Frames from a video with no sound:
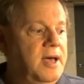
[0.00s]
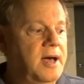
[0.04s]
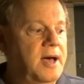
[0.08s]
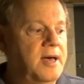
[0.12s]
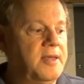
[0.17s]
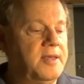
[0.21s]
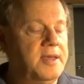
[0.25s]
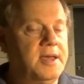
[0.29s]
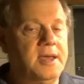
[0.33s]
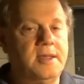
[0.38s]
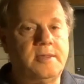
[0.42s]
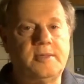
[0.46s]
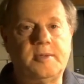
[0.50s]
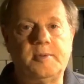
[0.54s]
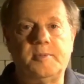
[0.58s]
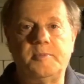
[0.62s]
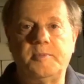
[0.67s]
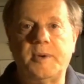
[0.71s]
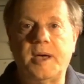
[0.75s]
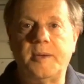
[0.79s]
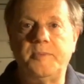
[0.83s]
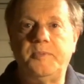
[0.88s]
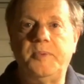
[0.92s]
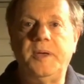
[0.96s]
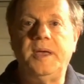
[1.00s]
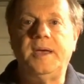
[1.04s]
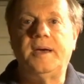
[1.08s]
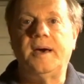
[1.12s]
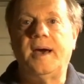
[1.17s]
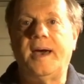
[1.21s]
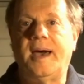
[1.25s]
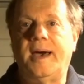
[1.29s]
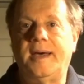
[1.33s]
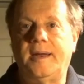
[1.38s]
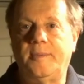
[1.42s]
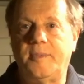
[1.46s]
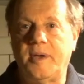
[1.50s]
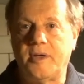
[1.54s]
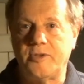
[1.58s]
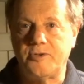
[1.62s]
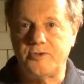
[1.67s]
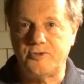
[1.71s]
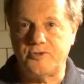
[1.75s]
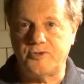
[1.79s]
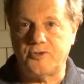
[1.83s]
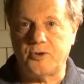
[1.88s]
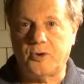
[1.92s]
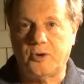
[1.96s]
I think at my peak I had about
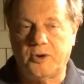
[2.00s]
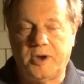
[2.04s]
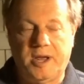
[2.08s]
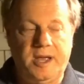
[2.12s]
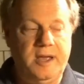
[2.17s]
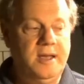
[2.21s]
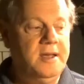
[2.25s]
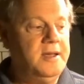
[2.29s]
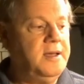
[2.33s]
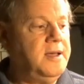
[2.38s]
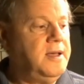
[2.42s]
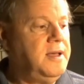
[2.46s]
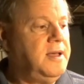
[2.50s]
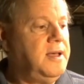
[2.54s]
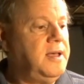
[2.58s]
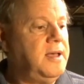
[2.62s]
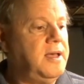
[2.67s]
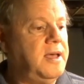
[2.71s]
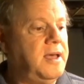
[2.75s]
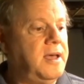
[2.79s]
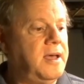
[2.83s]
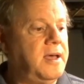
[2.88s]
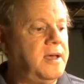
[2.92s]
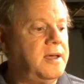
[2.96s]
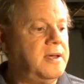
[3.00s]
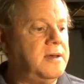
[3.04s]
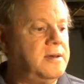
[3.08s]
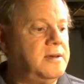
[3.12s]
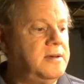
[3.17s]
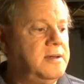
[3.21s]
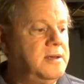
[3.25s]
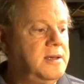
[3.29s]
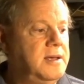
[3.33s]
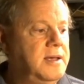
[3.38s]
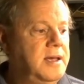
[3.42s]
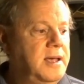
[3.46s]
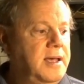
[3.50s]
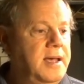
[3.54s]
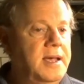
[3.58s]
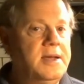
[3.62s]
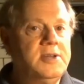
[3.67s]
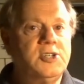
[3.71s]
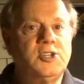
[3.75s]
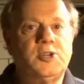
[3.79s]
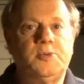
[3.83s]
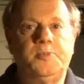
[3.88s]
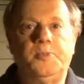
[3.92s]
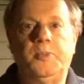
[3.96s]
30. And
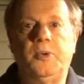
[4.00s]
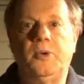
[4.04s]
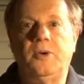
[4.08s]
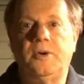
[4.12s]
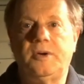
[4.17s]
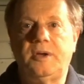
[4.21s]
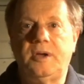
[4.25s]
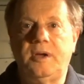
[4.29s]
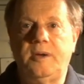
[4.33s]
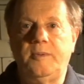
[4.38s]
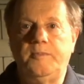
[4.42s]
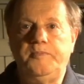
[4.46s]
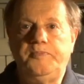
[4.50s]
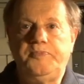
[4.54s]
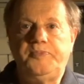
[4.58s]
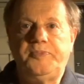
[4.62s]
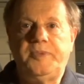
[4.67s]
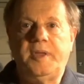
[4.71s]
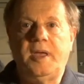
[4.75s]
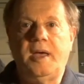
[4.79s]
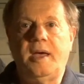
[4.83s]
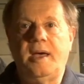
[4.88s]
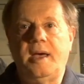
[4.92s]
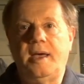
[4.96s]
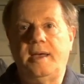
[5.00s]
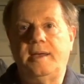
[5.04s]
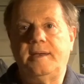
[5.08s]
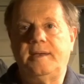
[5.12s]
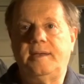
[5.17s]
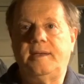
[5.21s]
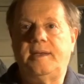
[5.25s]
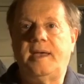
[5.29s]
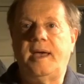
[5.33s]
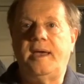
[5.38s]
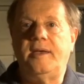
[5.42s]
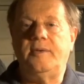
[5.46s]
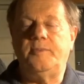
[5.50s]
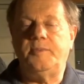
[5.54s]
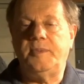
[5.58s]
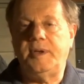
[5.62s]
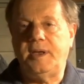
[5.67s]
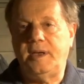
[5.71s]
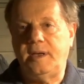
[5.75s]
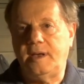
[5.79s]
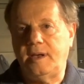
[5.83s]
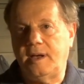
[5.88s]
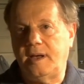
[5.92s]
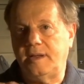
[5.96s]
each book gave
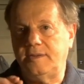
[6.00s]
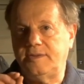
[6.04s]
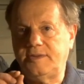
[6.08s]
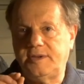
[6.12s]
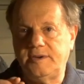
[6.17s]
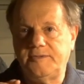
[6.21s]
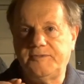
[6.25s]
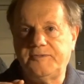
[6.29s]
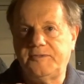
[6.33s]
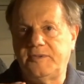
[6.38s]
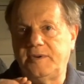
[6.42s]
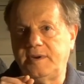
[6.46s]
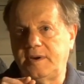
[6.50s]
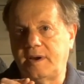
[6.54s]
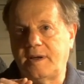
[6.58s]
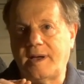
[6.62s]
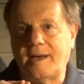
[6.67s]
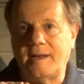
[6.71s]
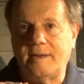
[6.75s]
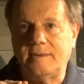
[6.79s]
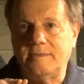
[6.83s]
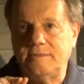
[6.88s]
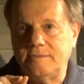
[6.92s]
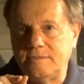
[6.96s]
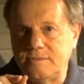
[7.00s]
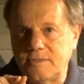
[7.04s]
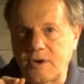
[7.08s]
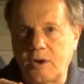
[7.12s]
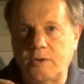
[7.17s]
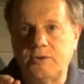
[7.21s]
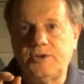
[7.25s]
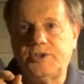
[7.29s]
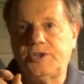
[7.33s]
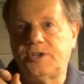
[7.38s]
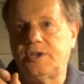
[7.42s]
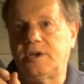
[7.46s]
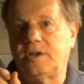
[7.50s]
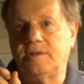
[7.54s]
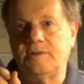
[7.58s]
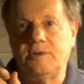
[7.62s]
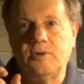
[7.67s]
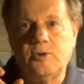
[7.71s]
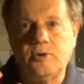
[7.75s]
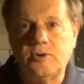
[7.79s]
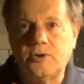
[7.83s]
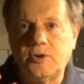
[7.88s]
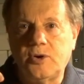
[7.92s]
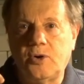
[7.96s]
me a different notion, a
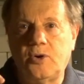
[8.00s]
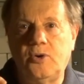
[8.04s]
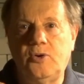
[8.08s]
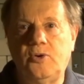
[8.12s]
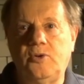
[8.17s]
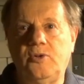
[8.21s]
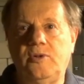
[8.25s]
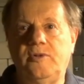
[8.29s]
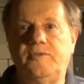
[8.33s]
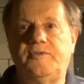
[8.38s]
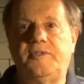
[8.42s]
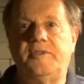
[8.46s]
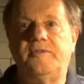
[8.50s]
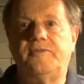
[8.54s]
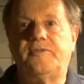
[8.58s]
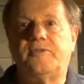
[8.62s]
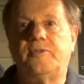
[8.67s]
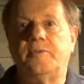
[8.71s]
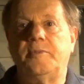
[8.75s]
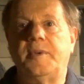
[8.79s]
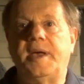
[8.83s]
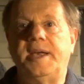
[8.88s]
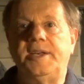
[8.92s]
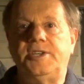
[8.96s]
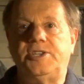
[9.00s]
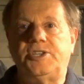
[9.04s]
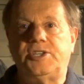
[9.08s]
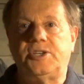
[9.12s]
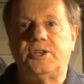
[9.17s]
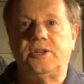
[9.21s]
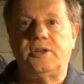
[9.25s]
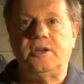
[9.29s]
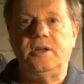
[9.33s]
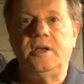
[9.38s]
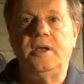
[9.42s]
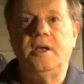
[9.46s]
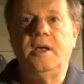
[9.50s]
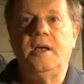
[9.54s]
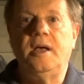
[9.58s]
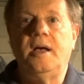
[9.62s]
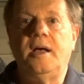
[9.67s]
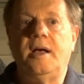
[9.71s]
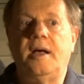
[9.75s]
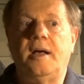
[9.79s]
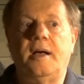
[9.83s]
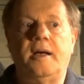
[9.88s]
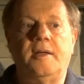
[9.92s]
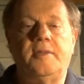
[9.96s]
little kernel of information
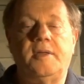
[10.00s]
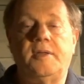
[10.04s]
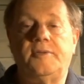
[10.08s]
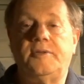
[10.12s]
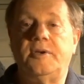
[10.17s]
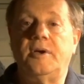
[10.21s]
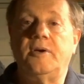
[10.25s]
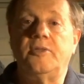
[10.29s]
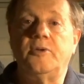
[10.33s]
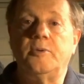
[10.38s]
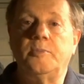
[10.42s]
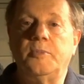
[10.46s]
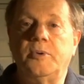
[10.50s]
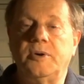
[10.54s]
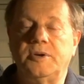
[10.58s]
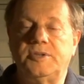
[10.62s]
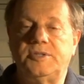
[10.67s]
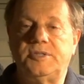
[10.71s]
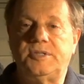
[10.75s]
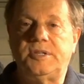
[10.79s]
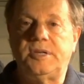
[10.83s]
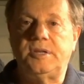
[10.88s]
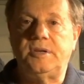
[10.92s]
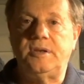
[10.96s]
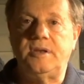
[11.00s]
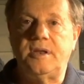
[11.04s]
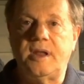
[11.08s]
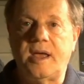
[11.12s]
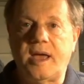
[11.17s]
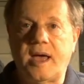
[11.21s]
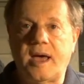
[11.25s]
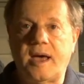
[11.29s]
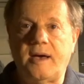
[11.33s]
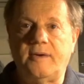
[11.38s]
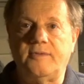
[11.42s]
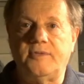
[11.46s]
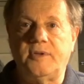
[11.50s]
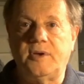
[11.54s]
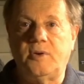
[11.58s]
that the other books didn't have.